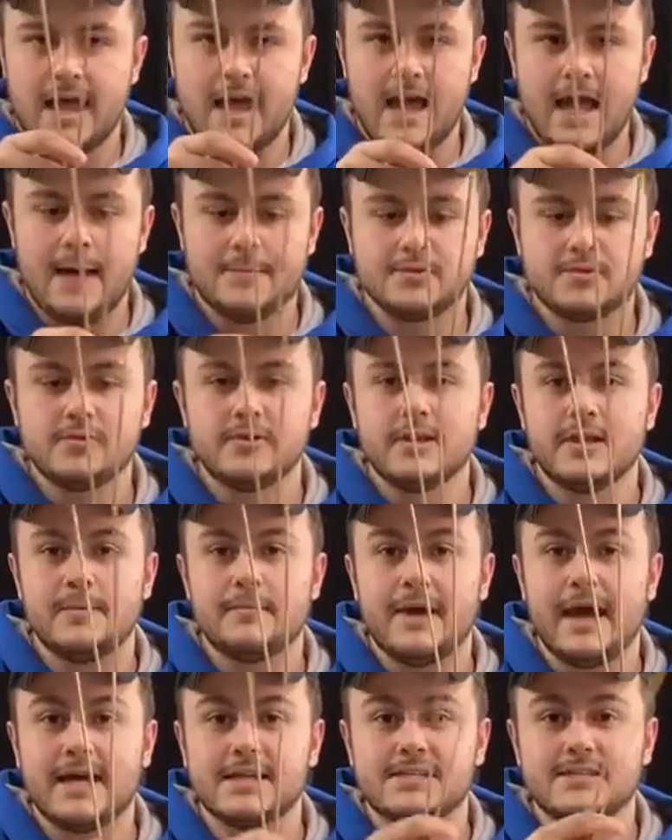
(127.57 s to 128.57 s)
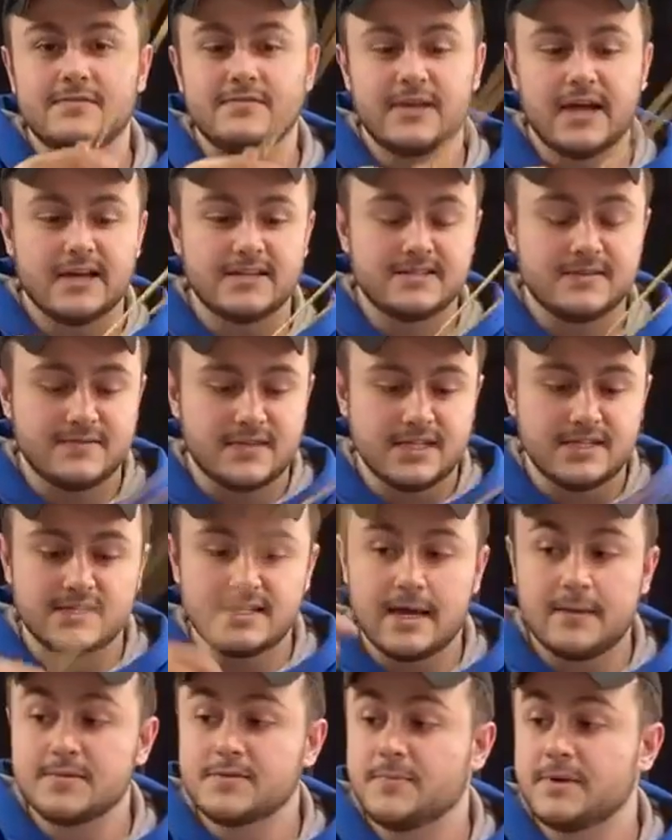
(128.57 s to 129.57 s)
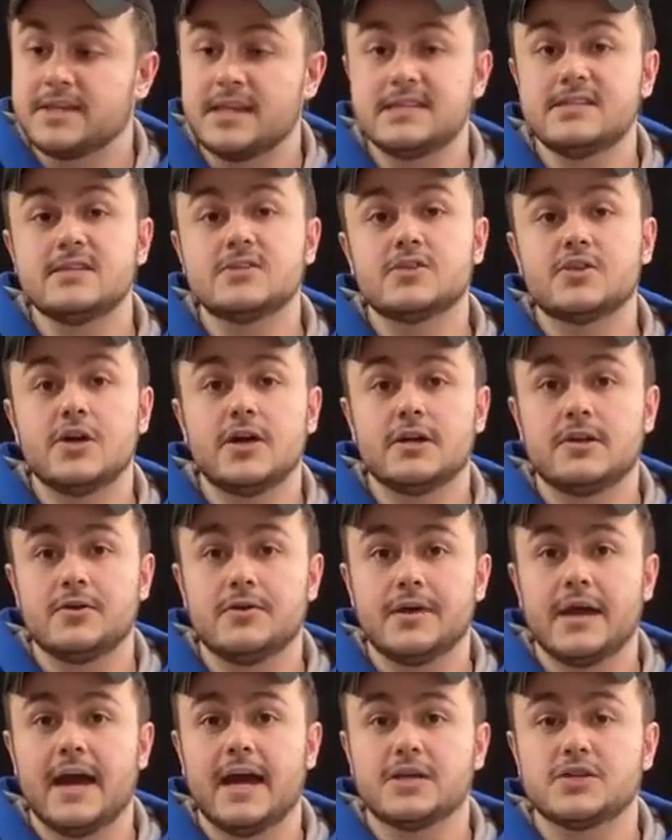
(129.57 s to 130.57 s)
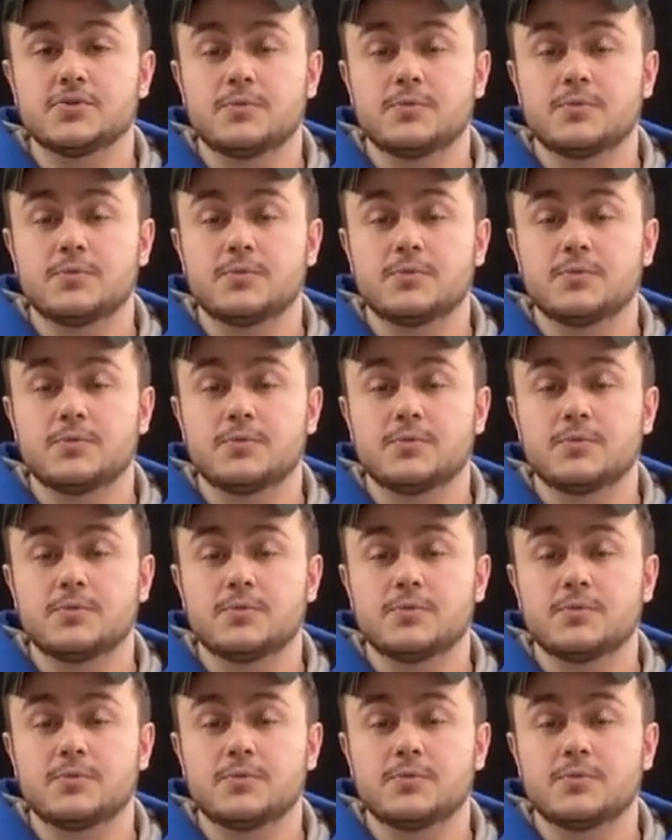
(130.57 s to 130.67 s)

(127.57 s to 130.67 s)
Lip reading: absolutely massive lengths of these stems, but this is good, you guys.